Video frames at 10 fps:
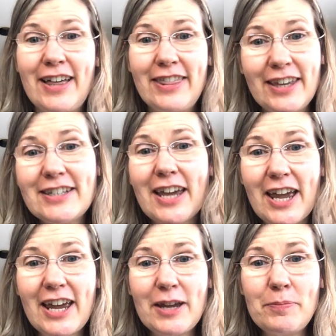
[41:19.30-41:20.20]
the
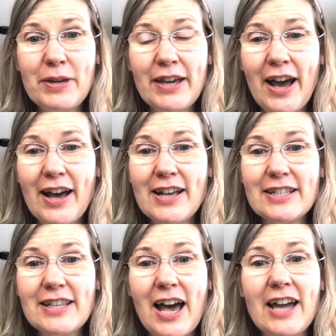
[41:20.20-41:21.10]
day
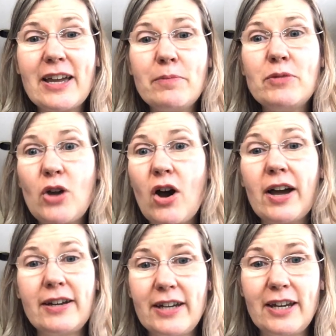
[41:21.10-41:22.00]
because I am
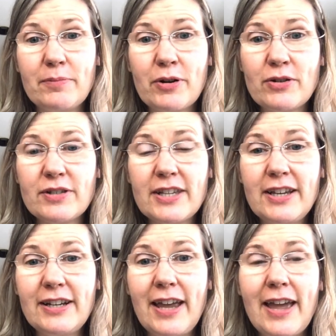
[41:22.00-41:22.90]
not a night
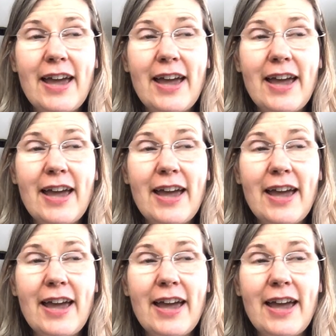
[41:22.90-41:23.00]
person